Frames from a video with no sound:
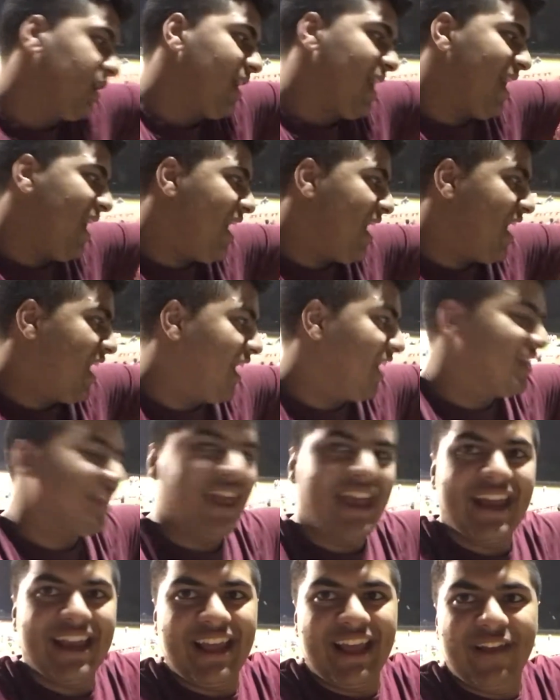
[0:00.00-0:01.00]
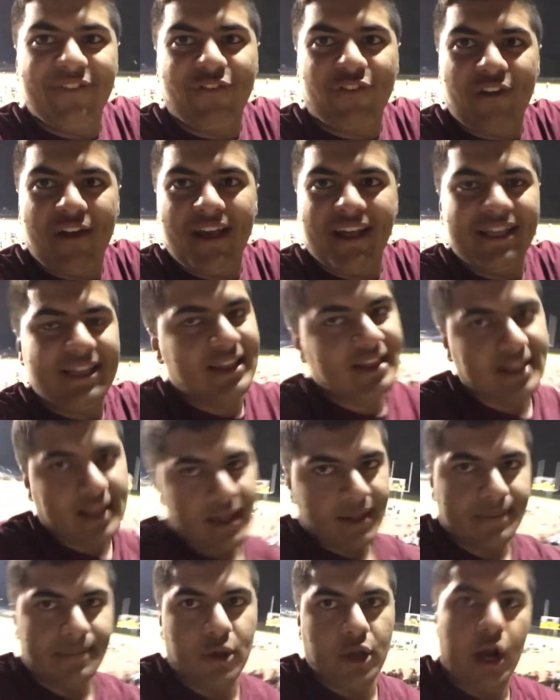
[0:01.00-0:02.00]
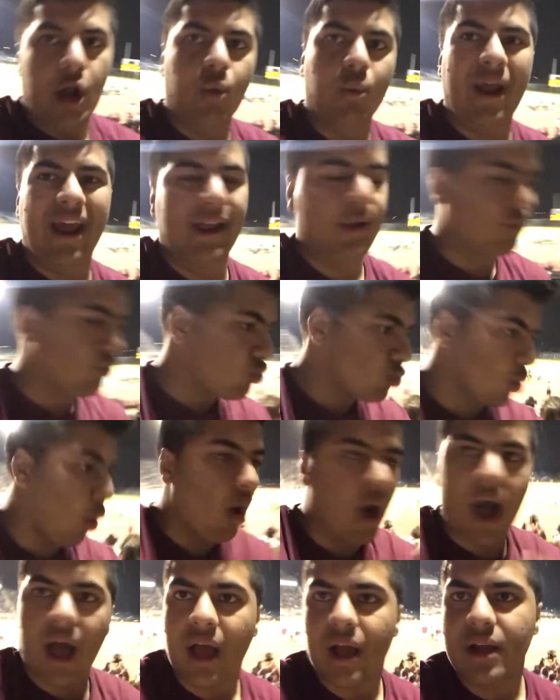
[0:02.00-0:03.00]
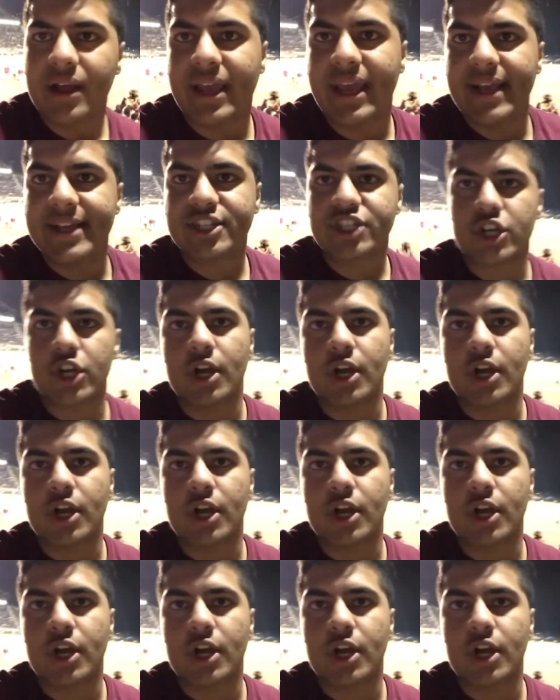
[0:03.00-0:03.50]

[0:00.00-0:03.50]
Hey, lady friend, and then, you know, right, wah, kiss